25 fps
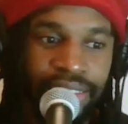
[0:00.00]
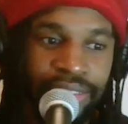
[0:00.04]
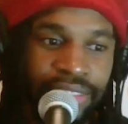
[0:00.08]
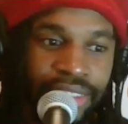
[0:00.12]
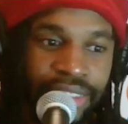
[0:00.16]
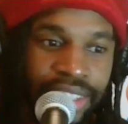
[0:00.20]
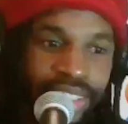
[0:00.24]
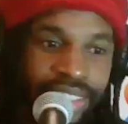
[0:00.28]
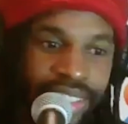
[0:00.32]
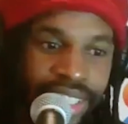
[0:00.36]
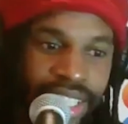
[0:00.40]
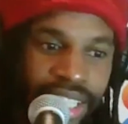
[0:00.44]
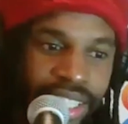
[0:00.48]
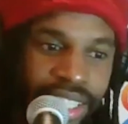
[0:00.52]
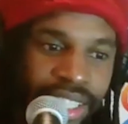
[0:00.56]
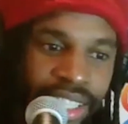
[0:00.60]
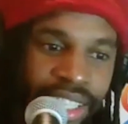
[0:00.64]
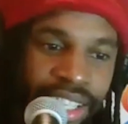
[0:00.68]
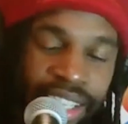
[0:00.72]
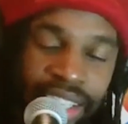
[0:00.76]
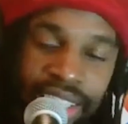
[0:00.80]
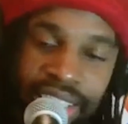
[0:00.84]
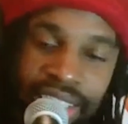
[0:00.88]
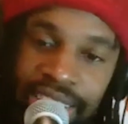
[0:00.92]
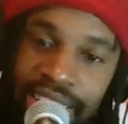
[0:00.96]
fox that.
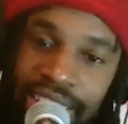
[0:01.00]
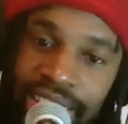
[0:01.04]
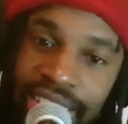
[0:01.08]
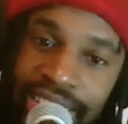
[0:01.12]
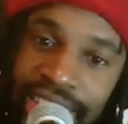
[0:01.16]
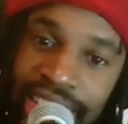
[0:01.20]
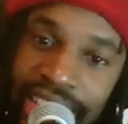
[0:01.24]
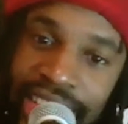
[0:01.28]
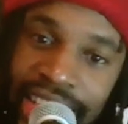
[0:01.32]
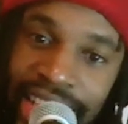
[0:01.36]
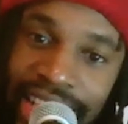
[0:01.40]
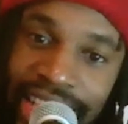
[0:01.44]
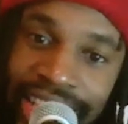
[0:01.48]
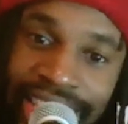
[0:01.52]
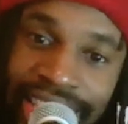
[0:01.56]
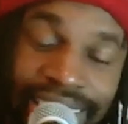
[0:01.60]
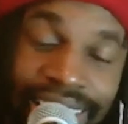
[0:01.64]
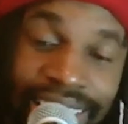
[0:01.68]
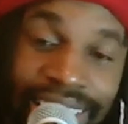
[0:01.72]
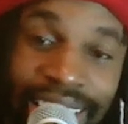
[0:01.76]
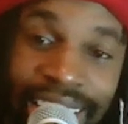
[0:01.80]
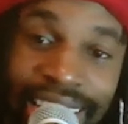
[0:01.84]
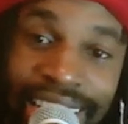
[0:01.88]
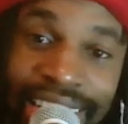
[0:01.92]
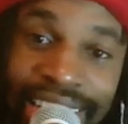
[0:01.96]
It's
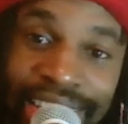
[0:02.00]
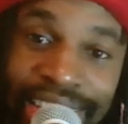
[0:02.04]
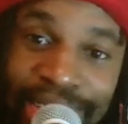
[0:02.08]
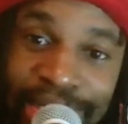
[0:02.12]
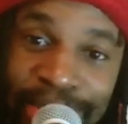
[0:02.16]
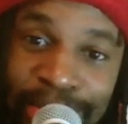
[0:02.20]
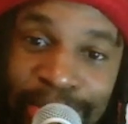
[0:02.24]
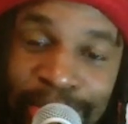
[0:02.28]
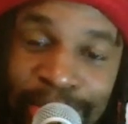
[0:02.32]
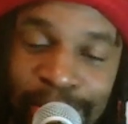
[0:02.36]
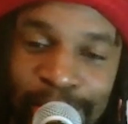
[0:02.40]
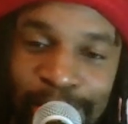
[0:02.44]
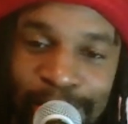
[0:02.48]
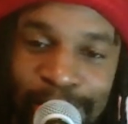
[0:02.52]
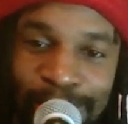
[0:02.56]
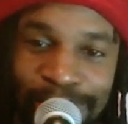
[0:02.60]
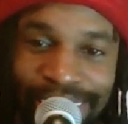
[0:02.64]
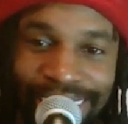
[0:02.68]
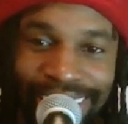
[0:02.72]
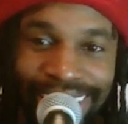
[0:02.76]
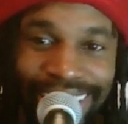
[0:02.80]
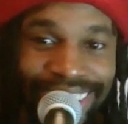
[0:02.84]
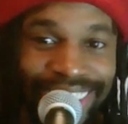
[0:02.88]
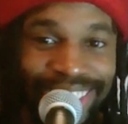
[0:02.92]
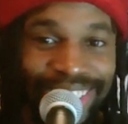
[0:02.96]
not a easy road
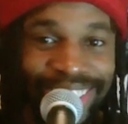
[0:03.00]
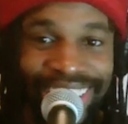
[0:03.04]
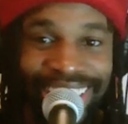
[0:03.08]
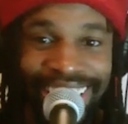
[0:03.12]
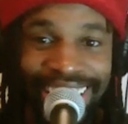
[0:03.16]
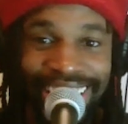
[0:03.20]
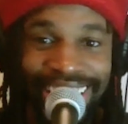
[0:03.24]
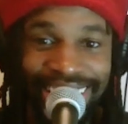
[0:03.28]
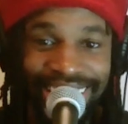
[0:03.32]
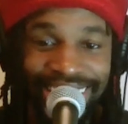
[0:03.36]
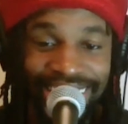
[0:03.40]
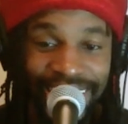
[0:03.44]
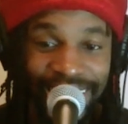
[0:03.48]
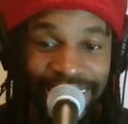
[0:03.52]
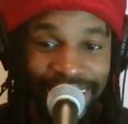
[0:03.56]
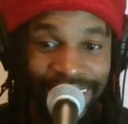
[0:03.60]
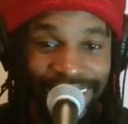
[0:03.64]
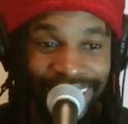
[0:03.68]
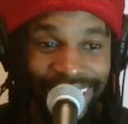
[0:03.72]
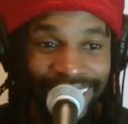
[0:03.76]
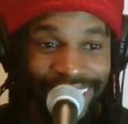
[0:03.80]
because when they say